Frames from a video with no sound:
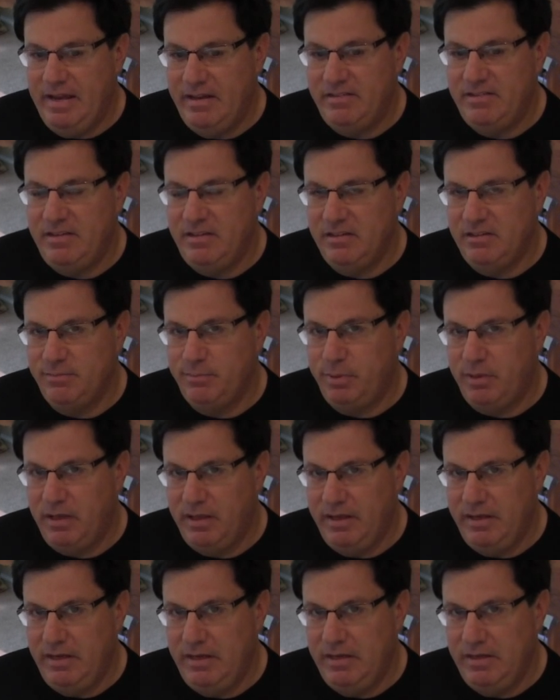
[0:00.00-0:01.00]
as he is
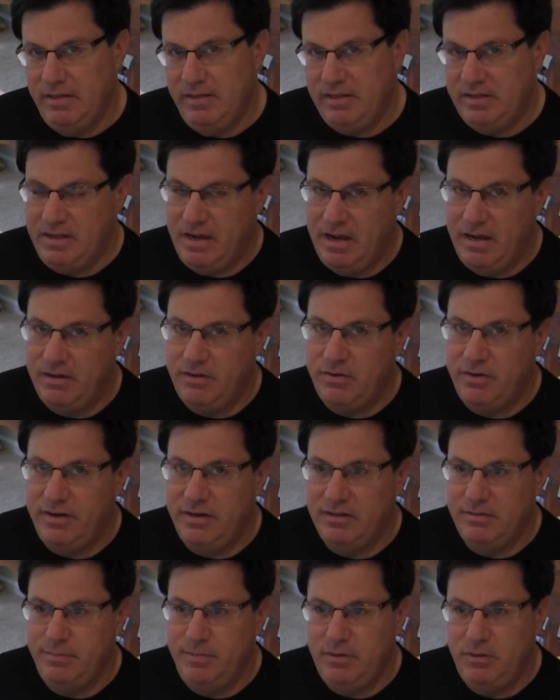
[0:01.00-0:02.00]
playing and the
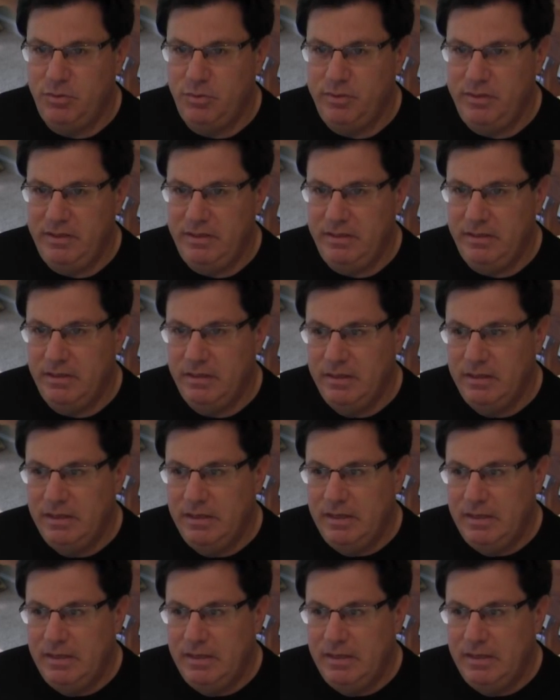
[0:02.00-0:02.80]
contrast between